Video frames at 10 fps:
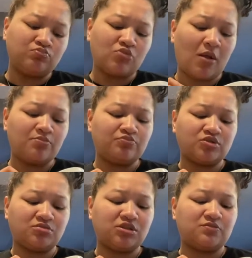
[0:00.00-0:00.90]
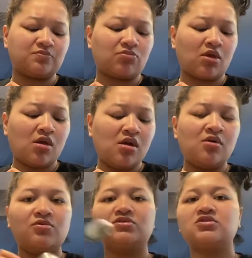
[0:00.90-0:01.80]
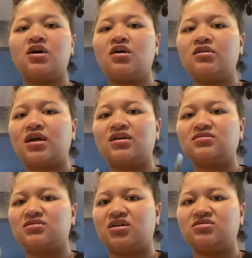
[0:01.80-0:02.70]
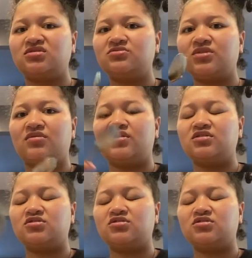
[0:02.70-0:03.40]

I mean, well, it's called, I guess, a custard. When I read the